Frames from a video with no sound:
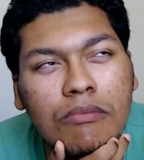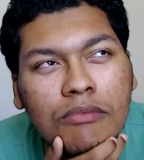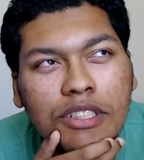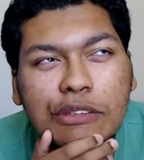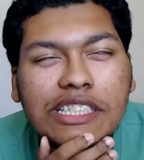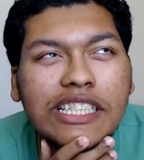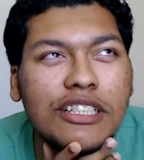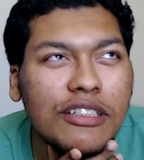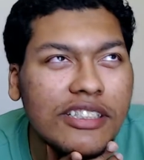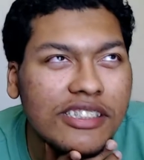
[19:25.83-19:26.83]
It was the
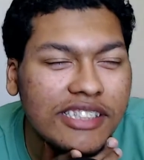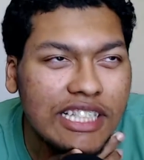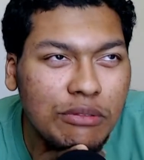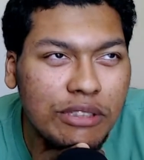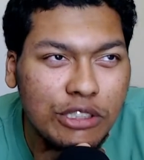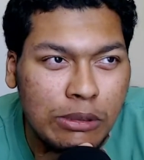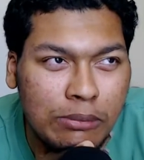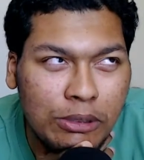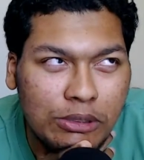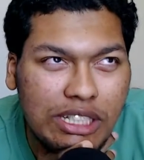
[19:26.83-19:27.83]
year the Saints won the Super
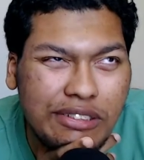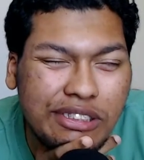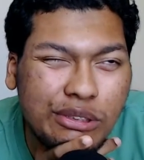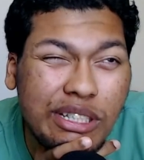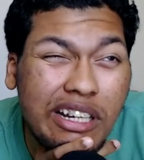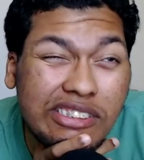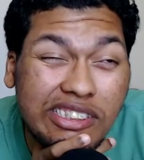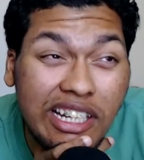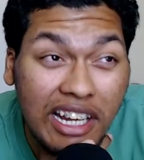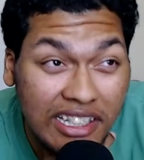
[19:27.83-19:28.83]
Bowl, so that was
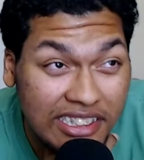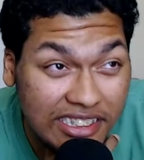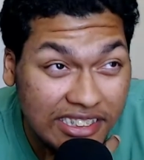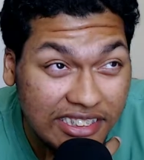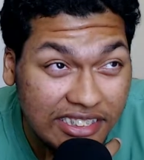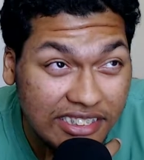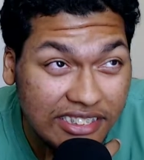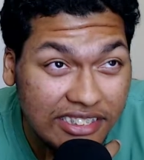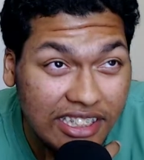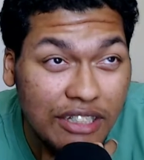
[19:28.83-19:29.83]
2009. And
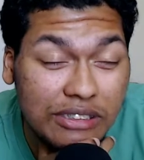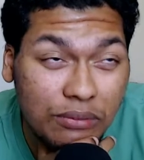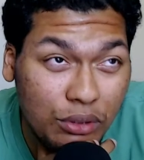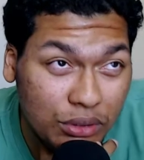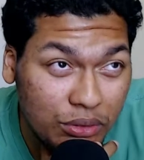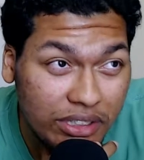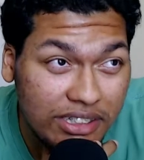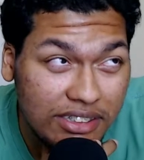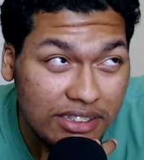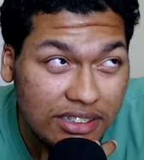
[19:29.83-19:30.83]
I was in 4th
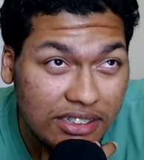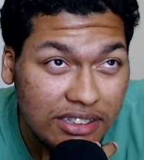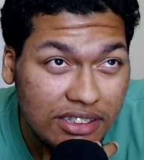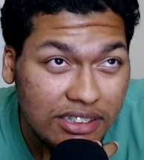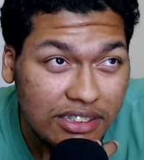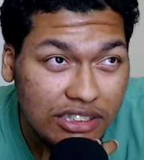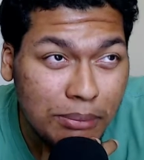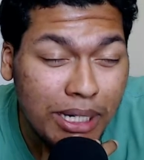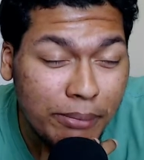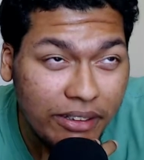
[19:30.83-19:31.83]
grade. So I
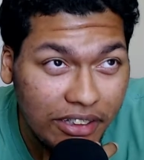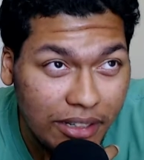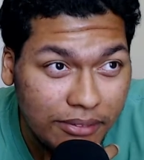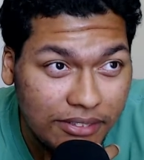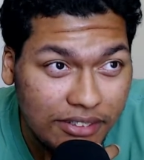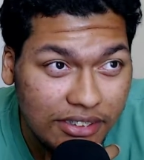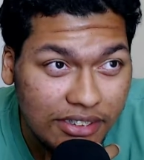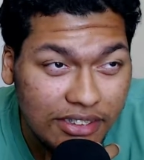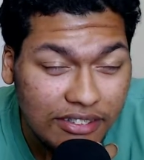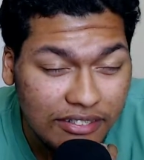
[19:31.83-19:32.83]
might have been 11.
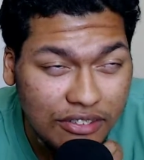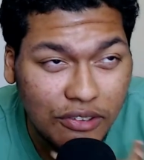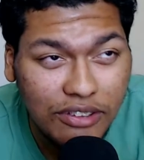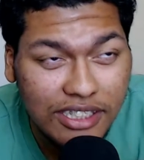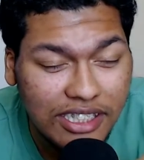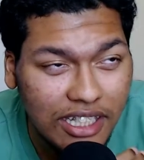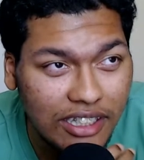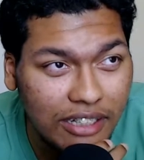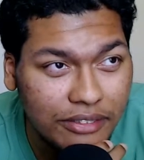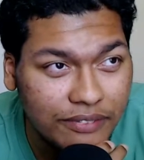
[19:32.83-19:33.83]
So let's say
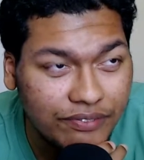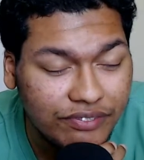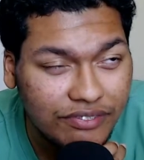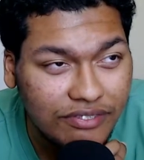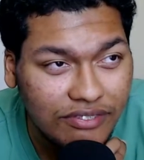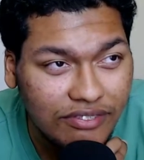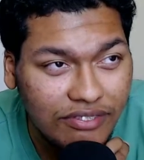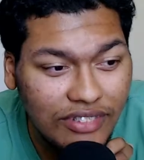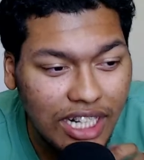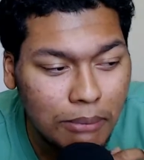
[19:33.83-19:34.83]
11.
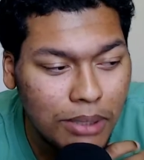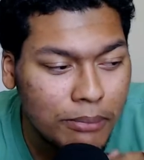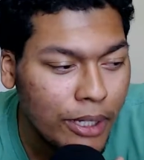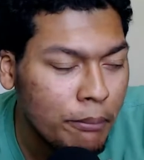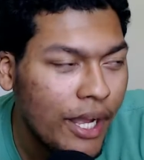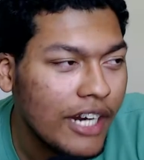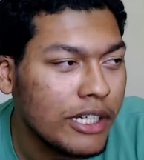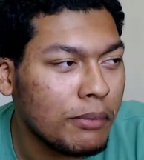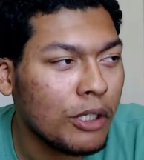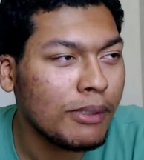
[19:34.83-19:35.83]
I remember I packed
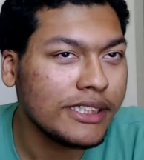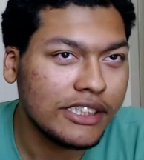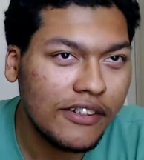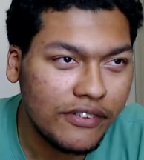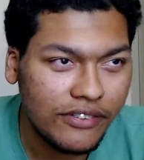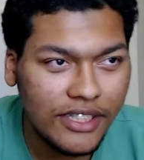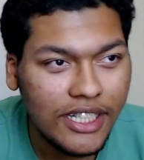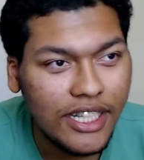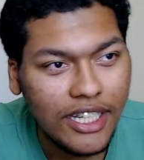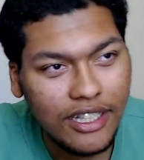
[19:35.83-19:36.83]
up all my stuff
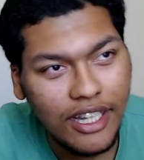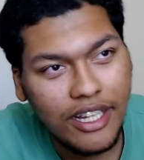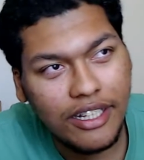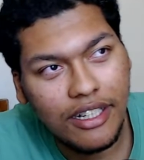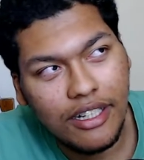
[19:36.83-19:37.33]
in like